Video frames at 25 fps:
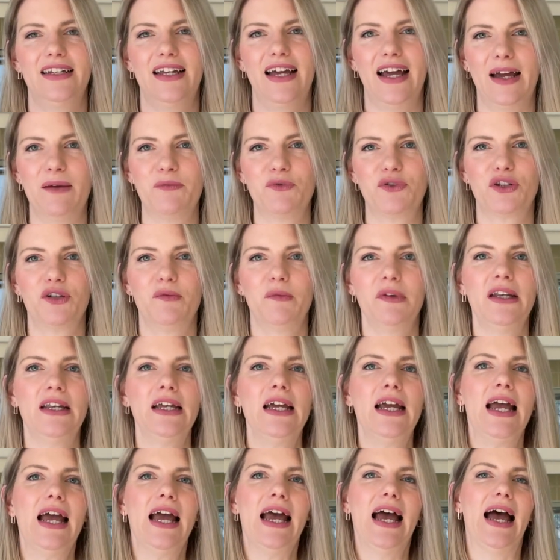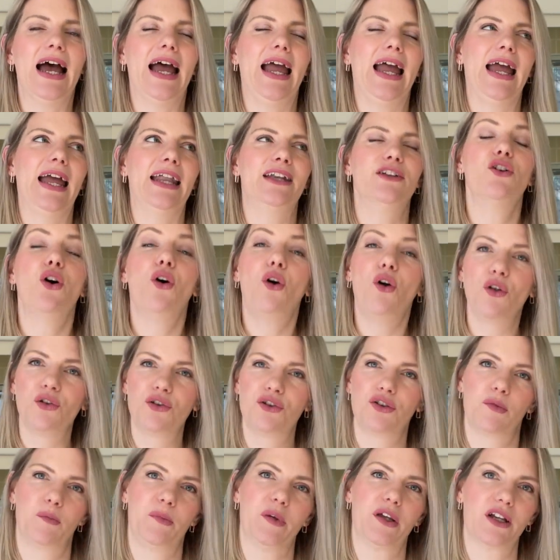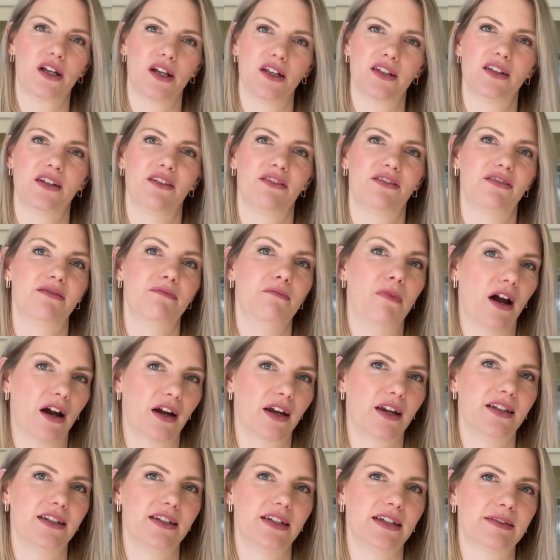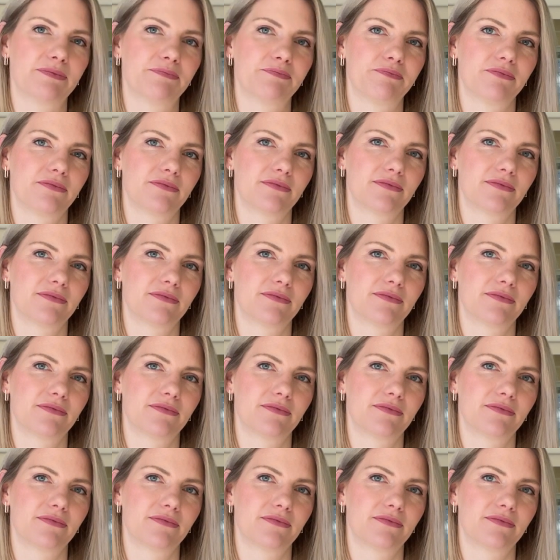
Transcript: I'm German, and also because of marketing.